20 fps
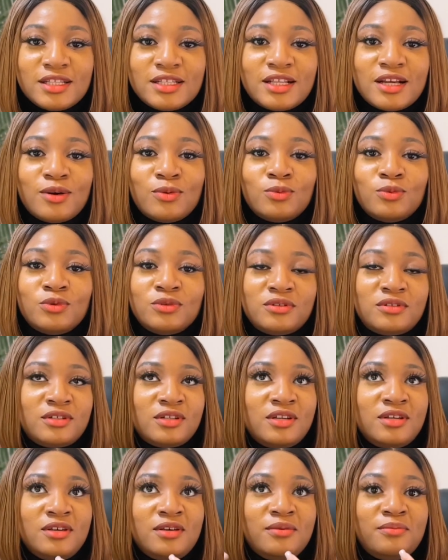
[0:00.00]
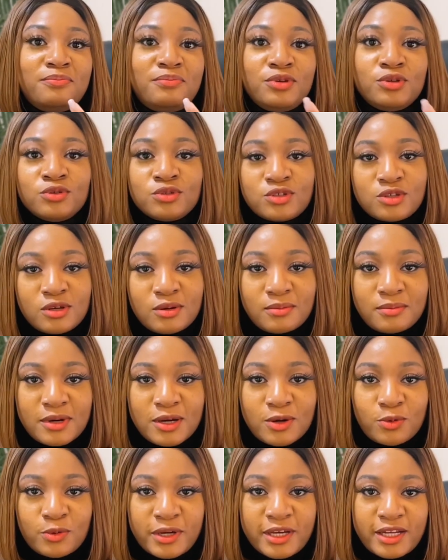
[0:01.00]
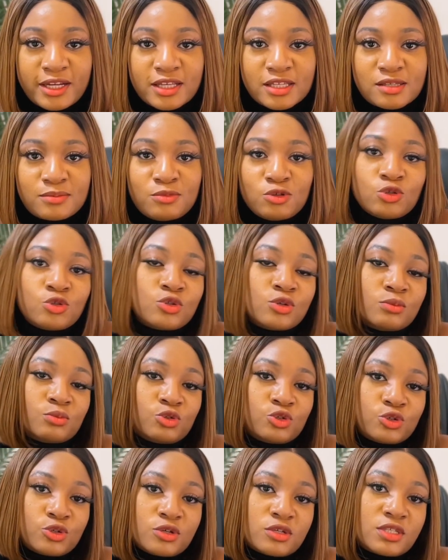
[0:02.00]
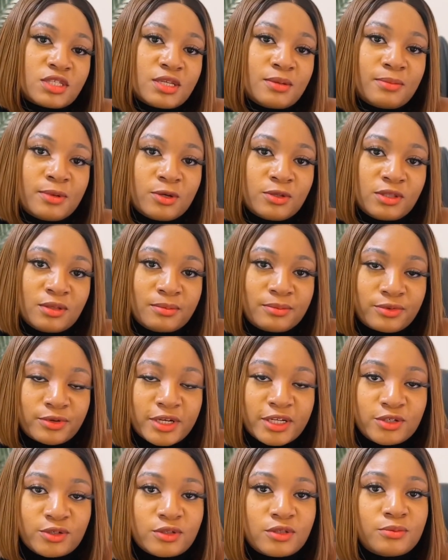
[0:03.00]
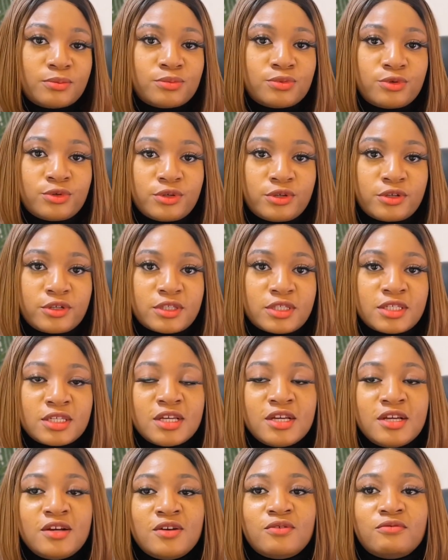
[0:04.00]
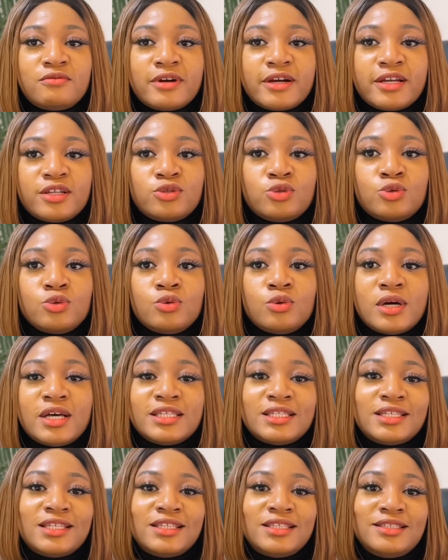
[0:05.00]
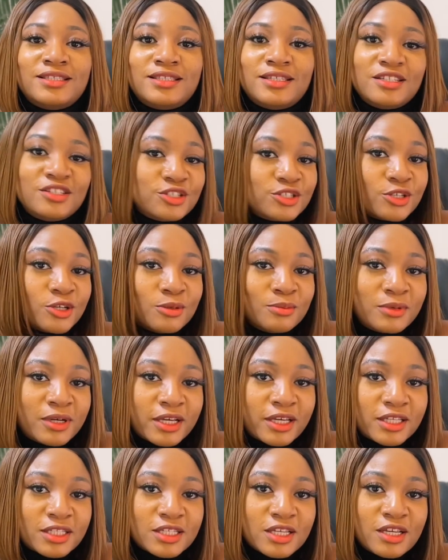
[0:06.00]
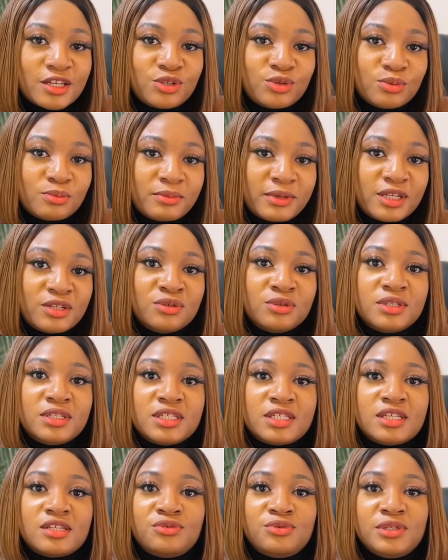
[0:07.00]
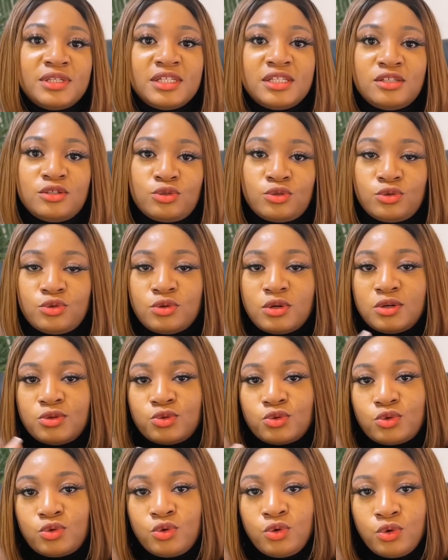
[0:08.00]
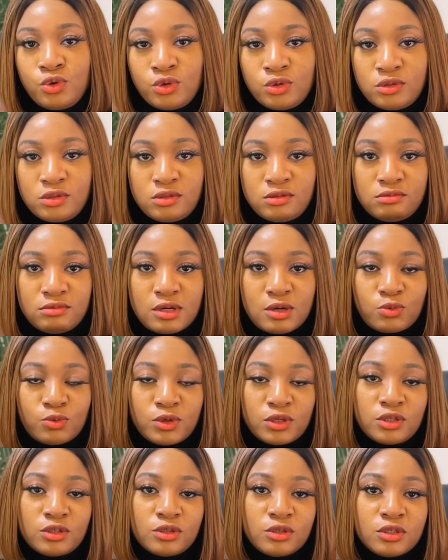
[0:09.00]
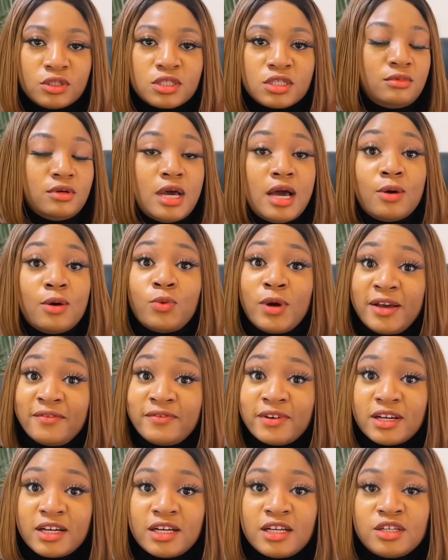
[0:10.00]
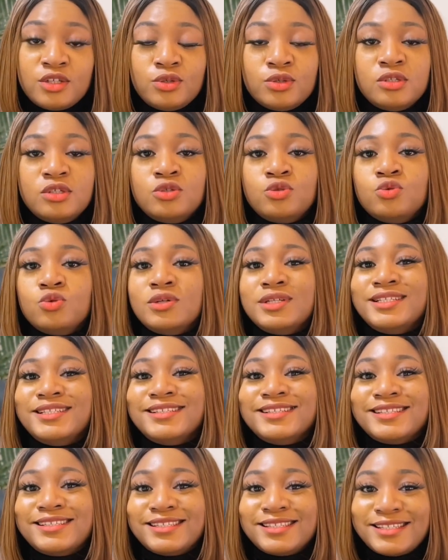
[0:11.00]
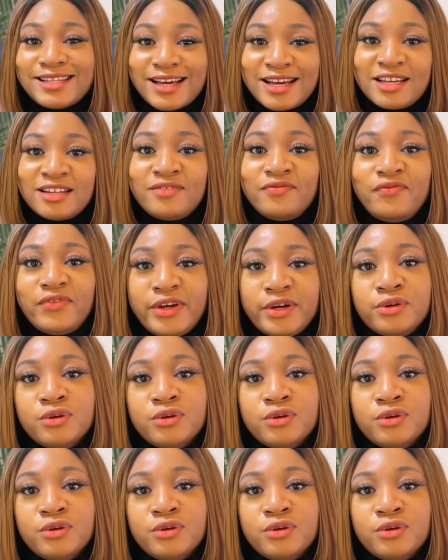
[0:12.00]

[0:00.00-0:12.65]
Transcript: that would build some awareness, build some trust about the brand of the product, right? So as a digital marketer, you might not necessarily need to know how to code and whatnot. However, you need to understand very